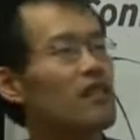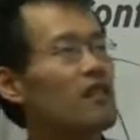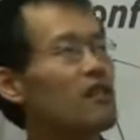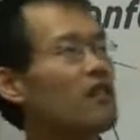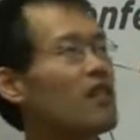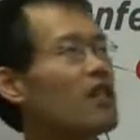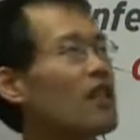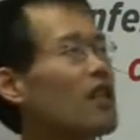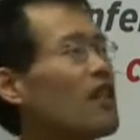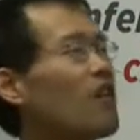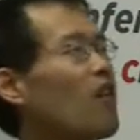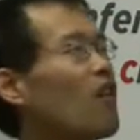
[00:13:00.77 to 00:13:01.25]

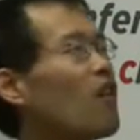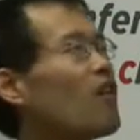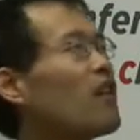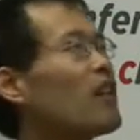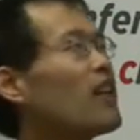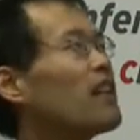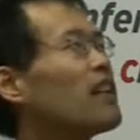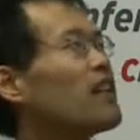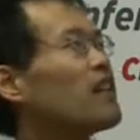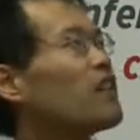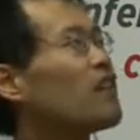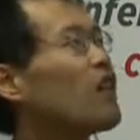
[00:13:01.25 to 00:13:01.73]
we
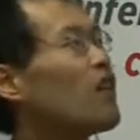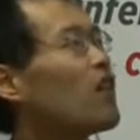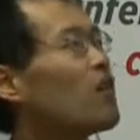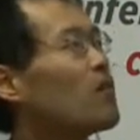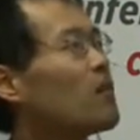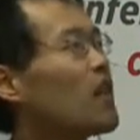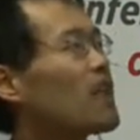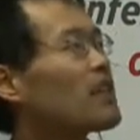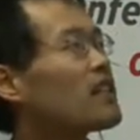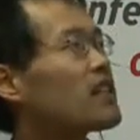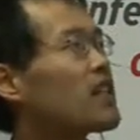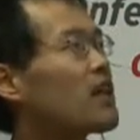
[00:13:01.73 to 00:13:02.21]
already know
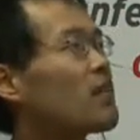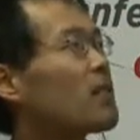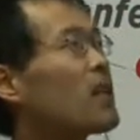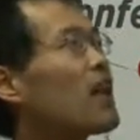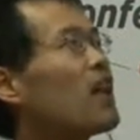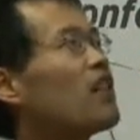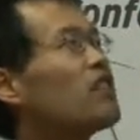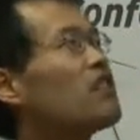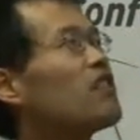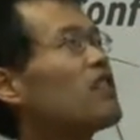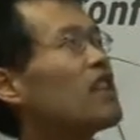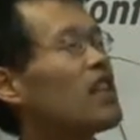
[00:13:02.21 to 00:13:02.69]
much
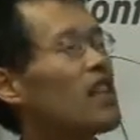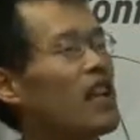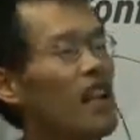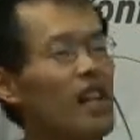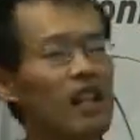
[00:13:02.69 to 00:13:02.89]
about the